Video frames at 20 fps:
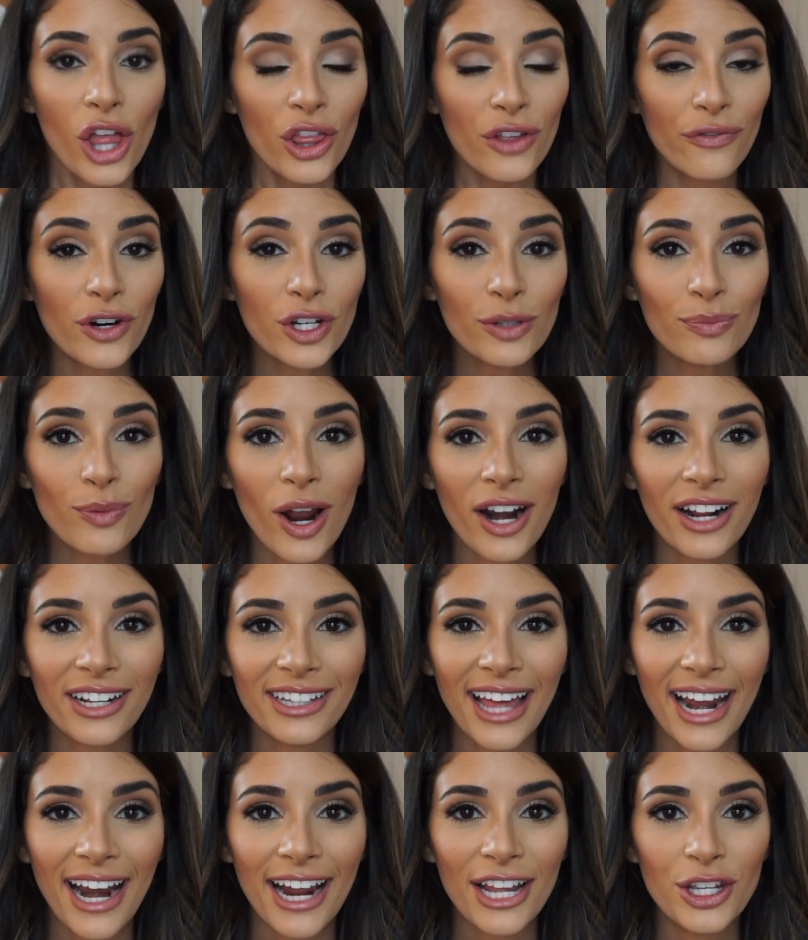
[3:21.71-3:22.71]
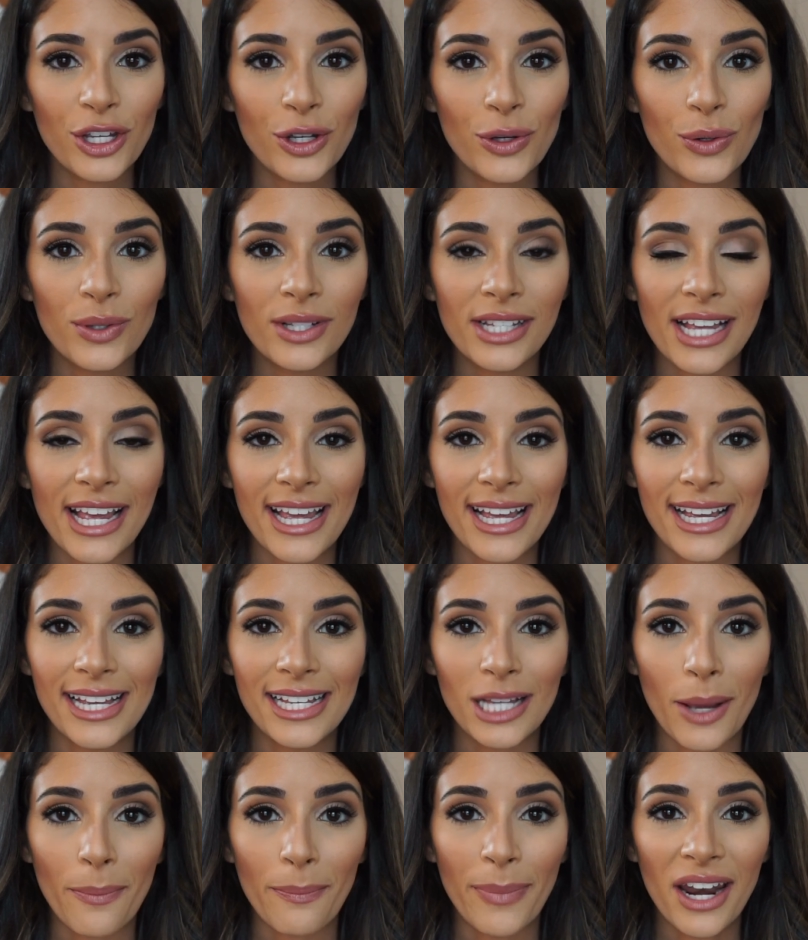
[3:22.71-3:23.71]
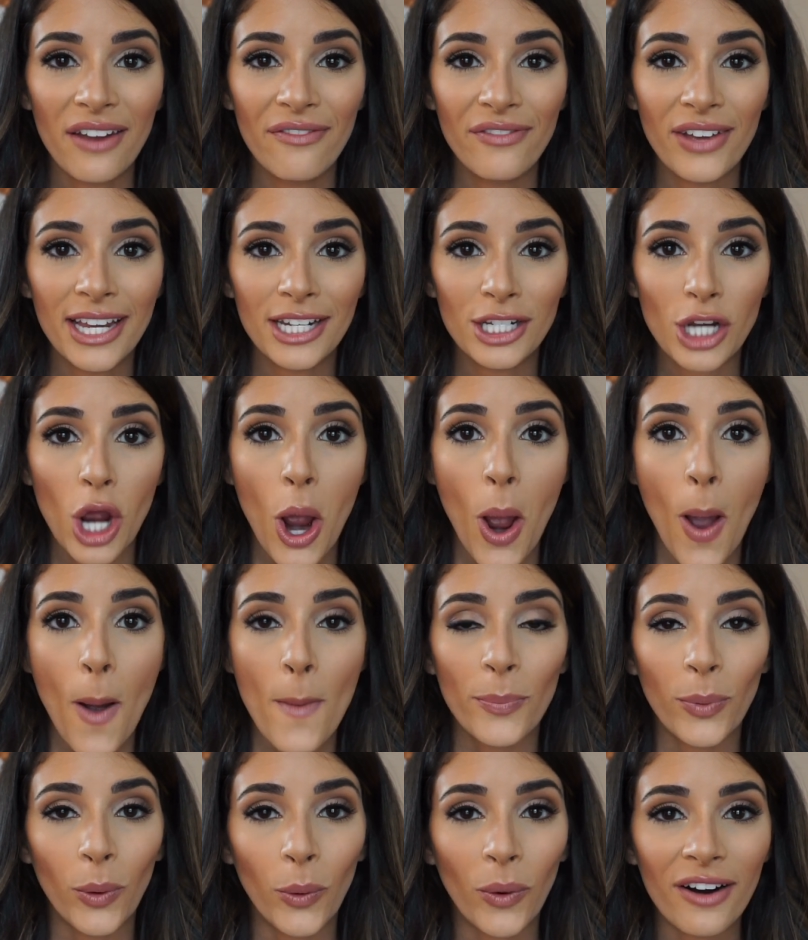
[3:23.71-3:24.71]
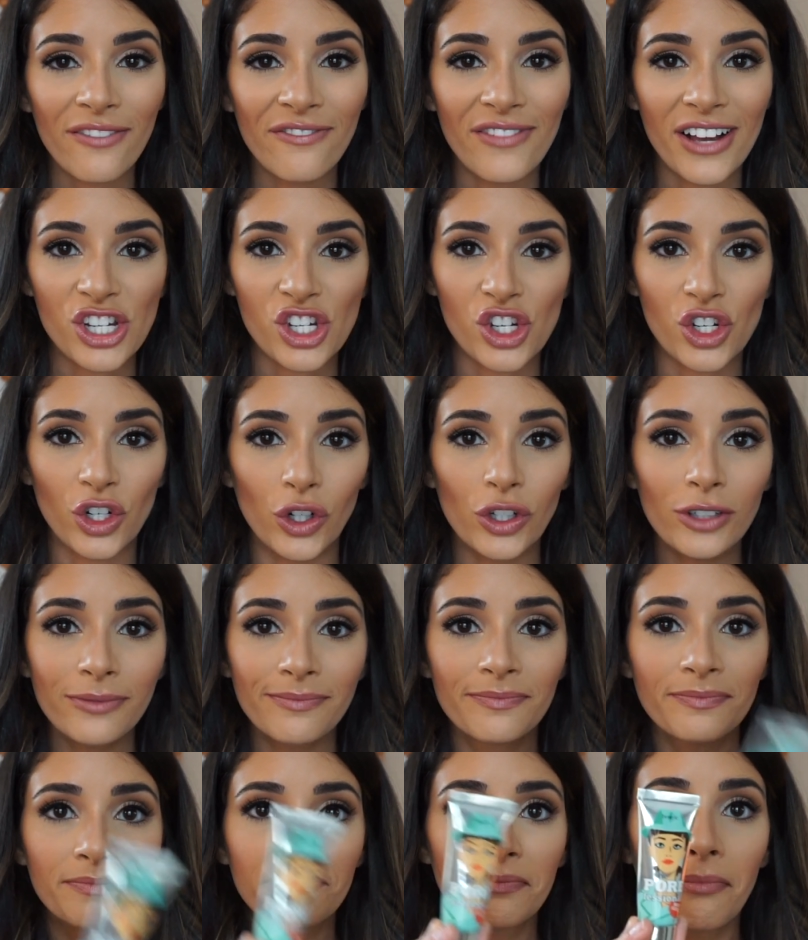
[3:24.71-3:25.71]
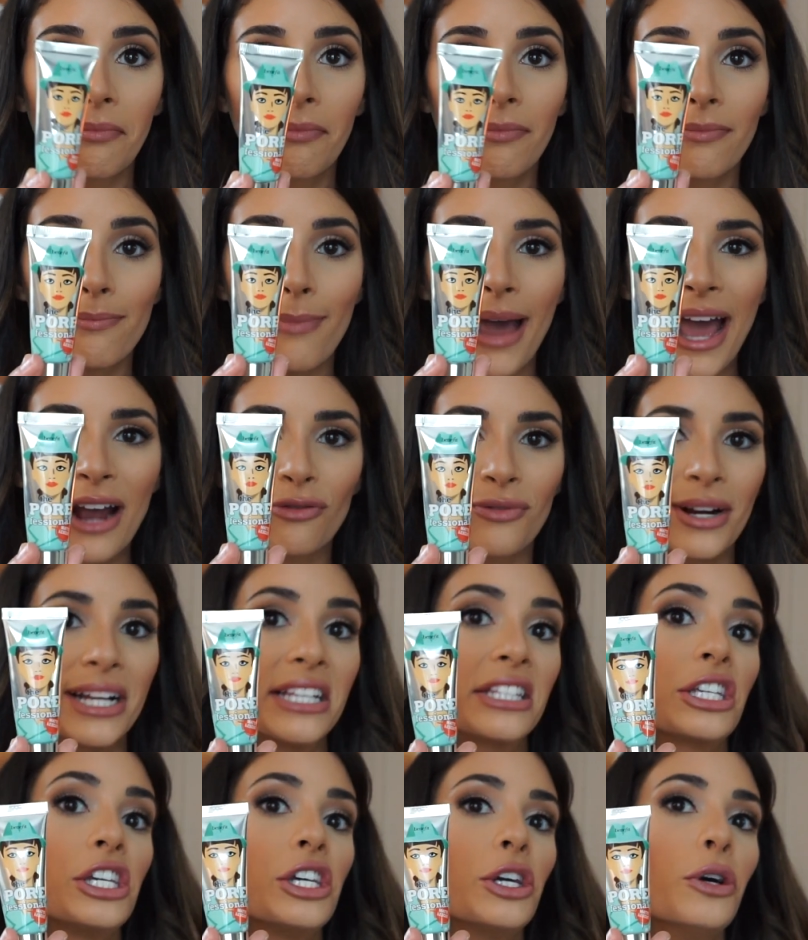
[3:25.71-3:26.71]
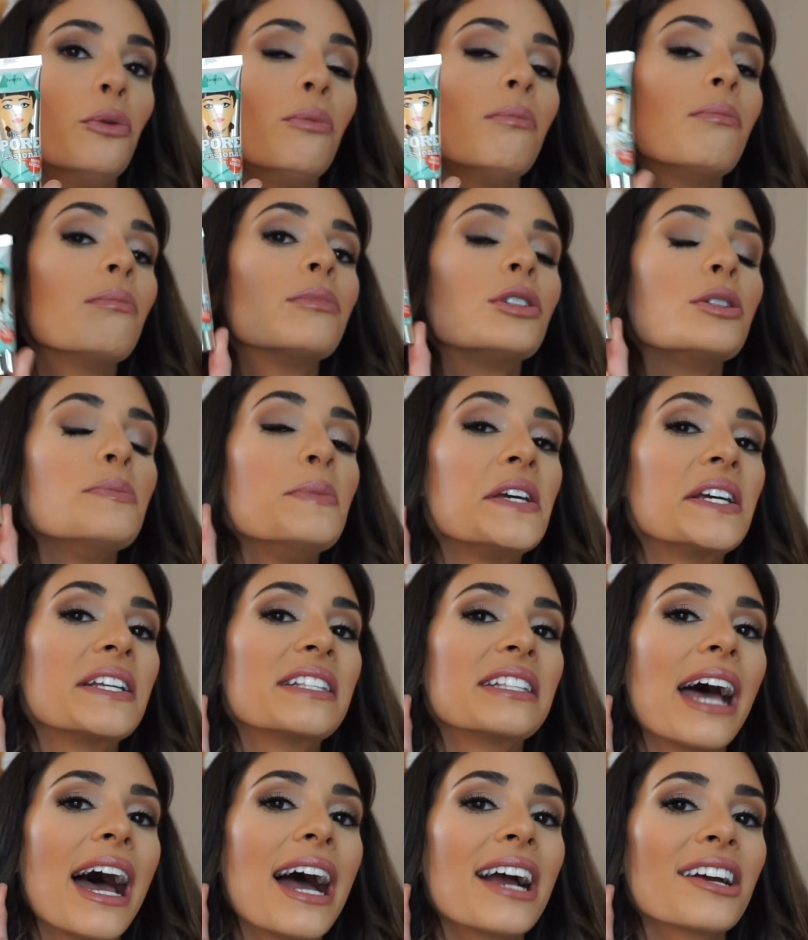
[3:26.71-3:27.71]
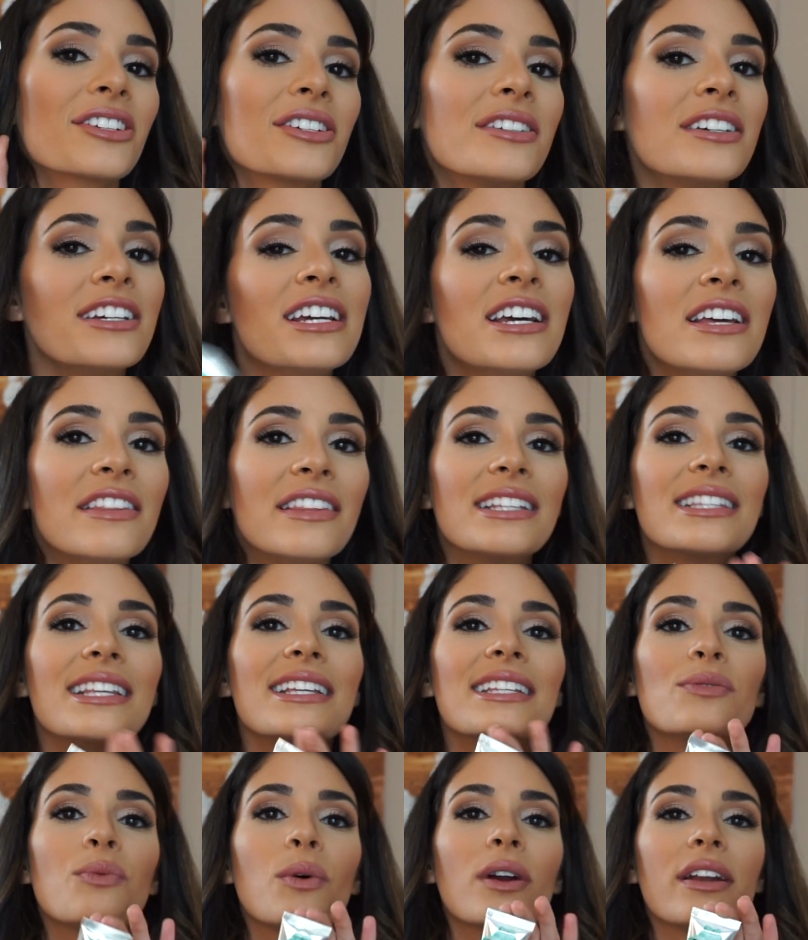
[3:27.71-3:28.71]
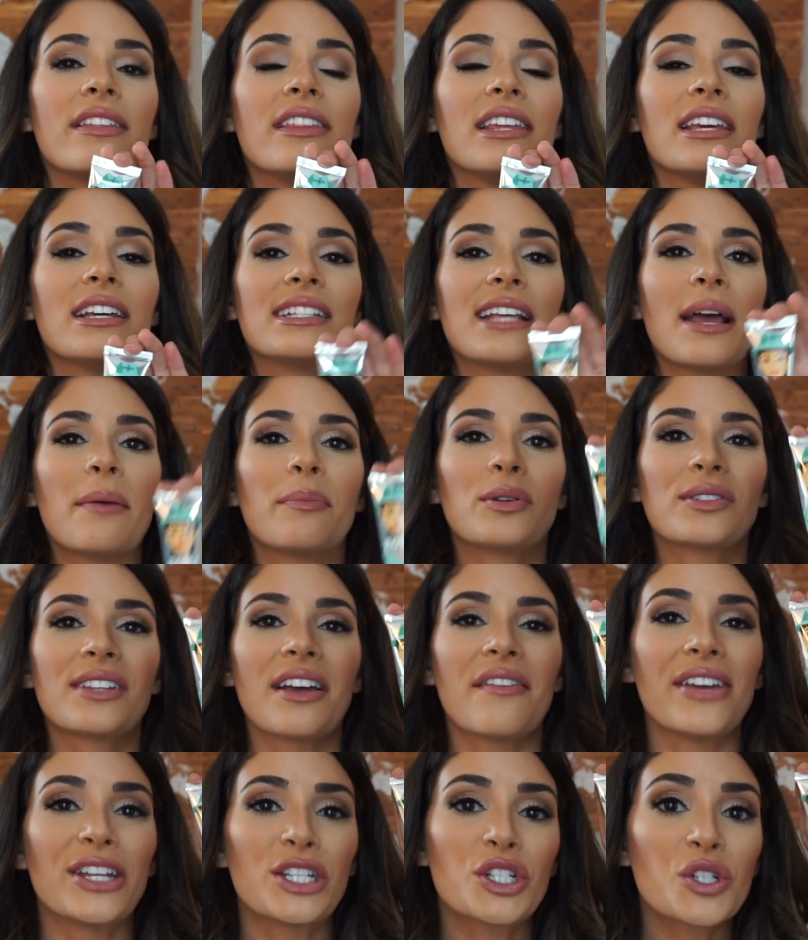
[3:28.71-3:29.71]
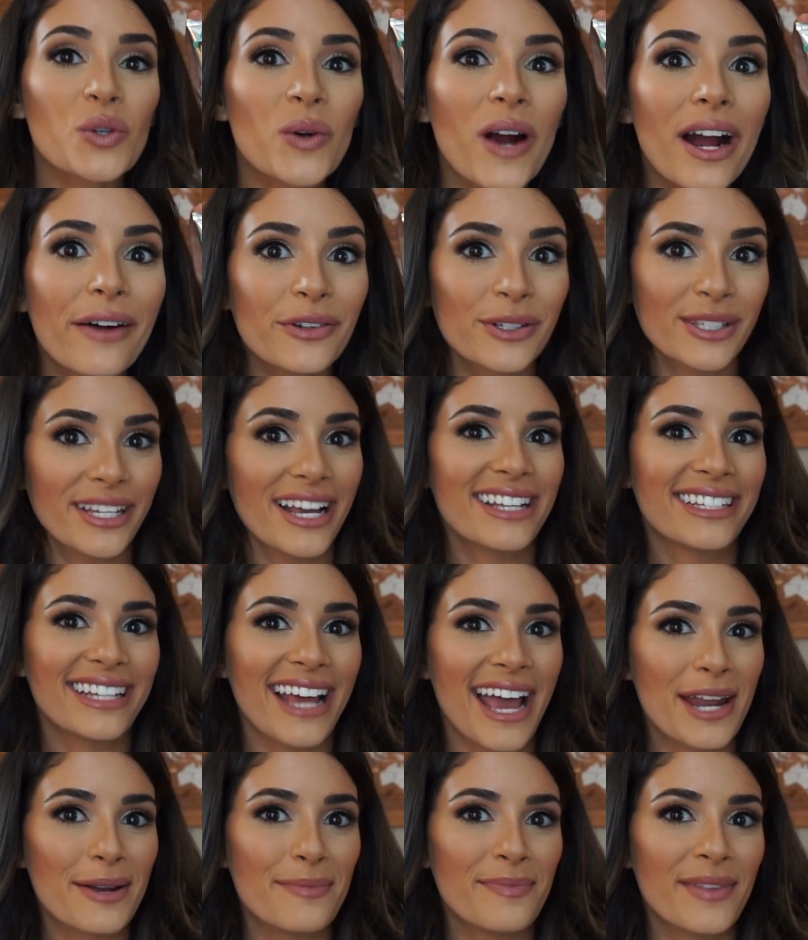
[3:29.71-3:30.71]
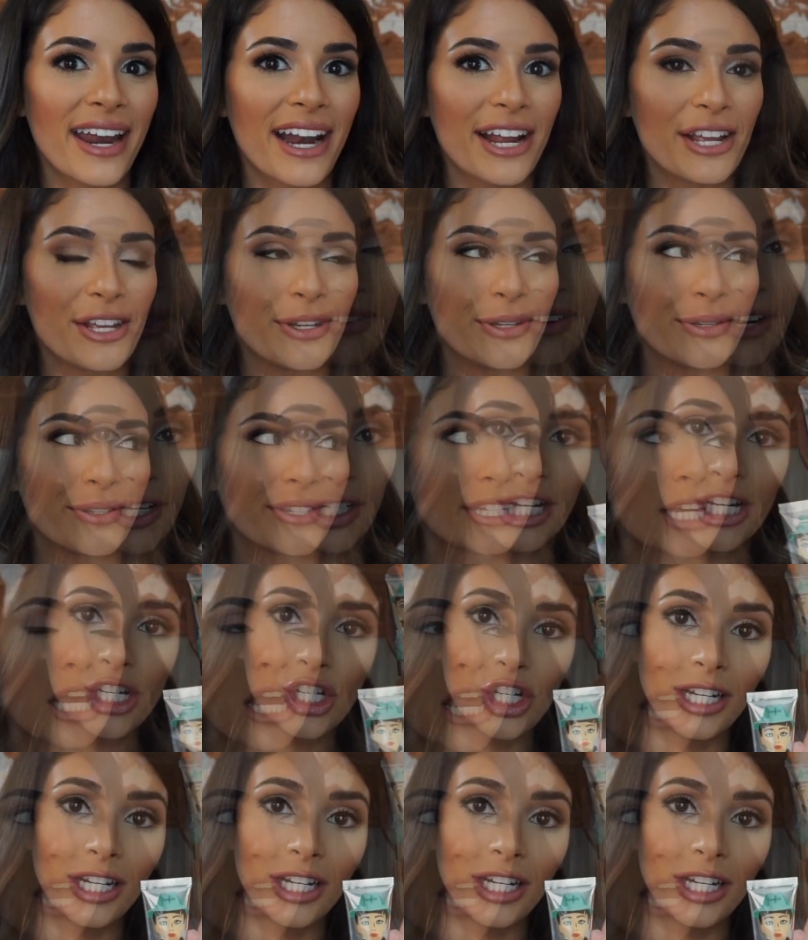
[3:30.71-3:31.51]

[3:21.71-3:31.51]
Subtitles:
The first product that I use is Benefit POREfessional Matte Rescue, to be exact. This is one of the examples of a travel-sized item that I use.